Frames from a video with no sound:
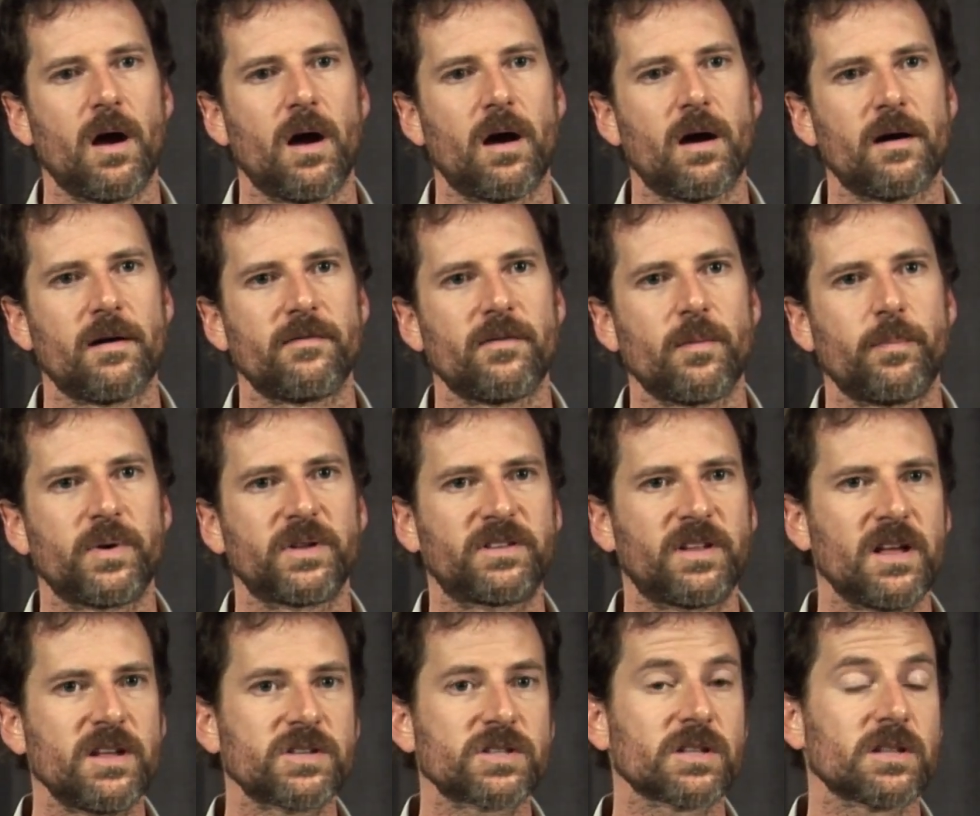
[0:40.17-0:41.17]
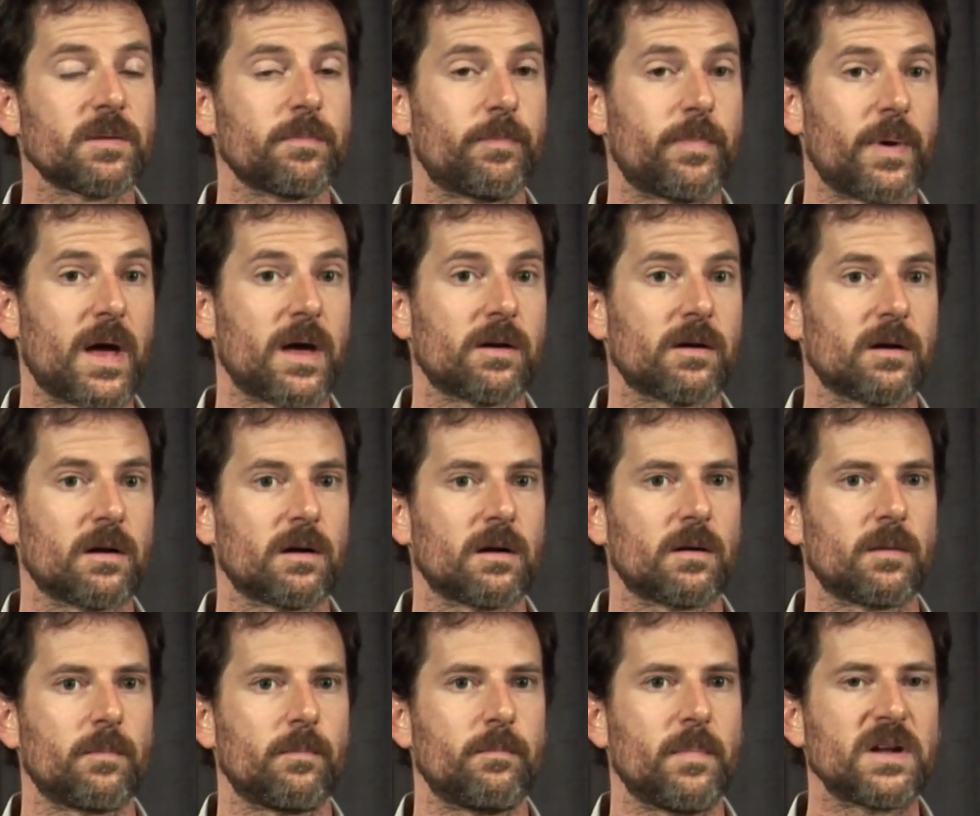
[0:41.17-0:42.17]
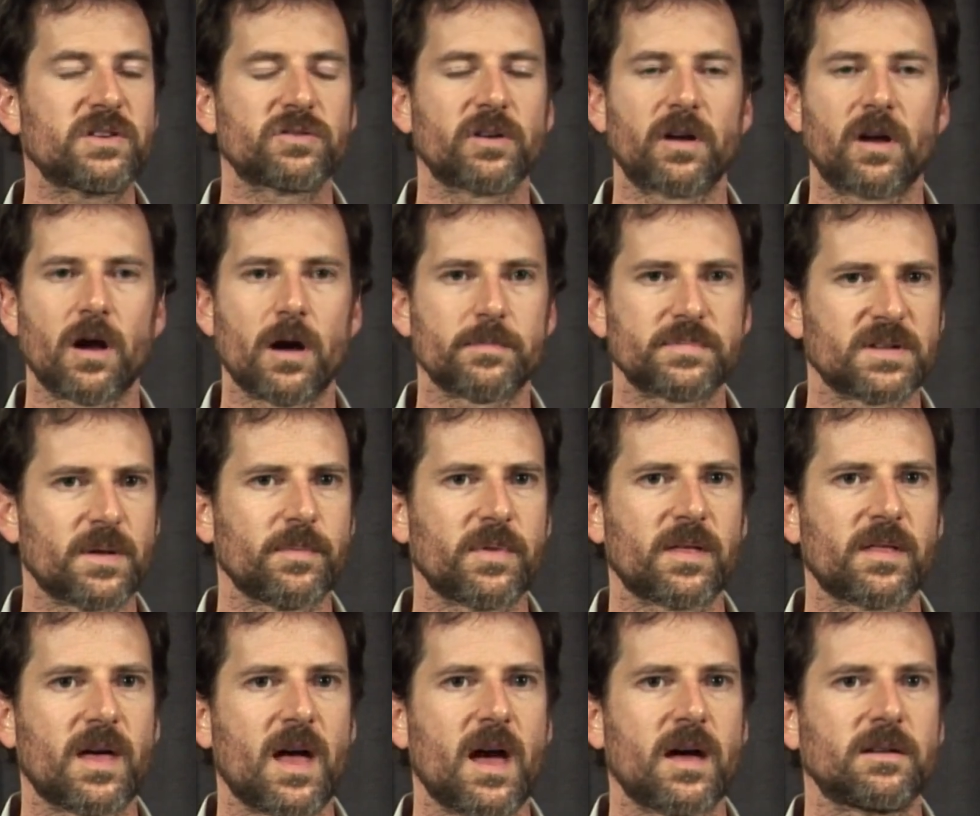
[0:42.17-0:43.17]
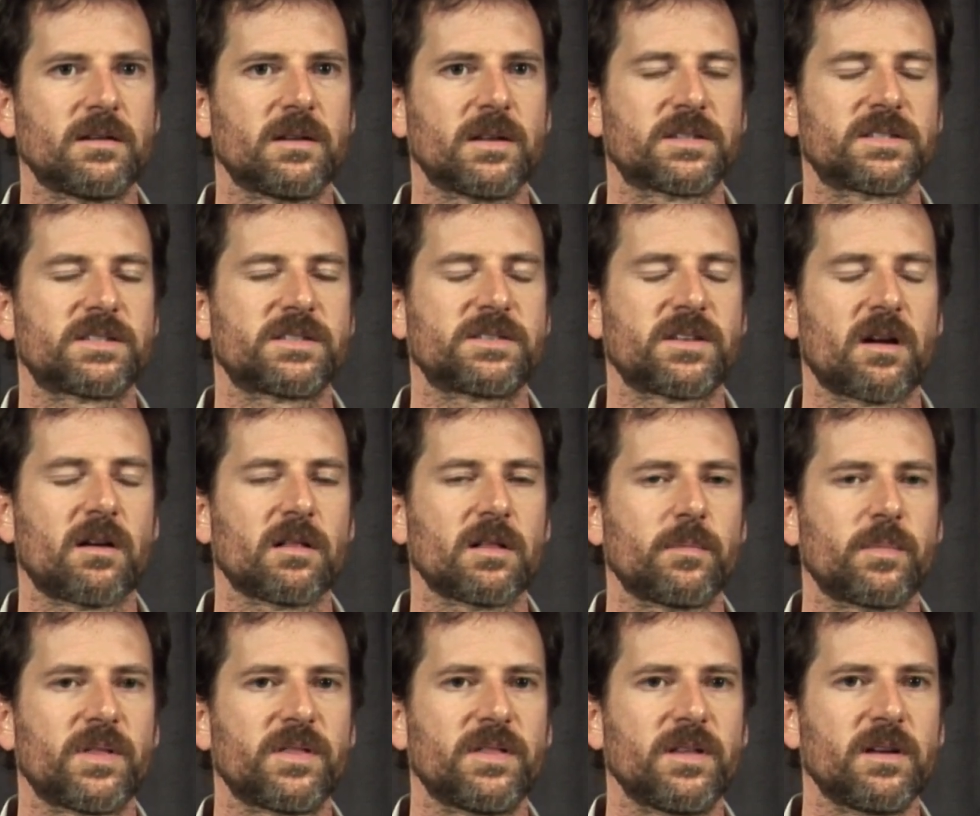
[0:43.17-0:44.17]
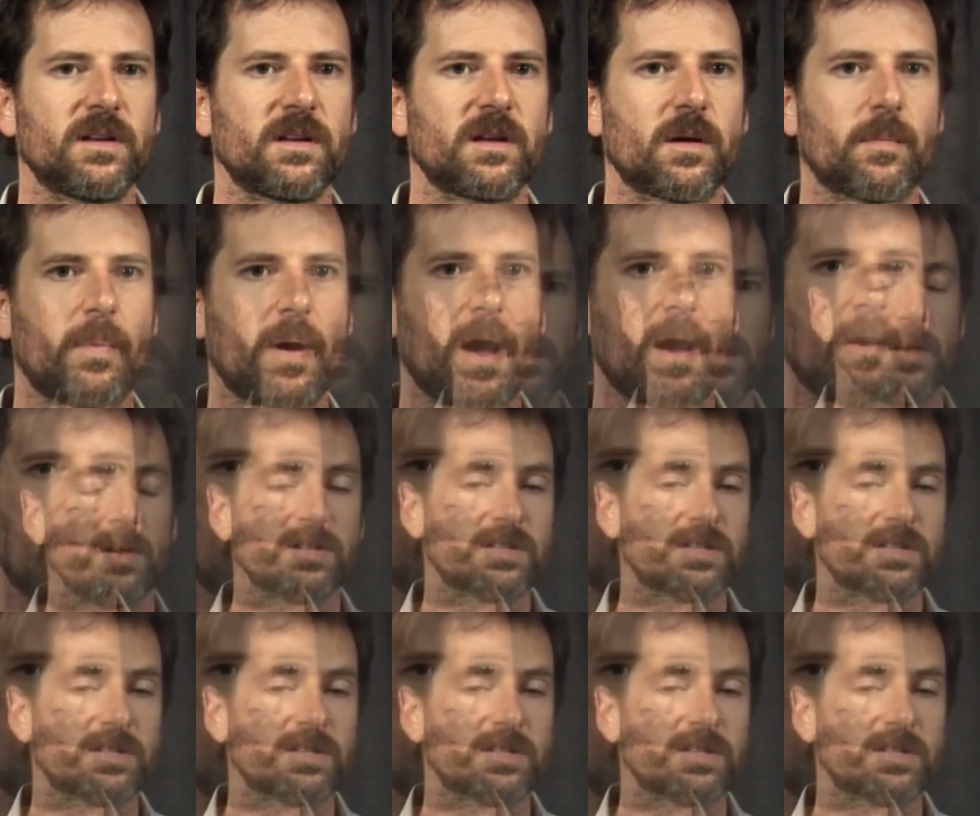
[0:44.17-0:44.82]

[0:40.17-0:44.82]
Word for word: of a potentially better measuring cup, something they hadn't necessarily been thinking about.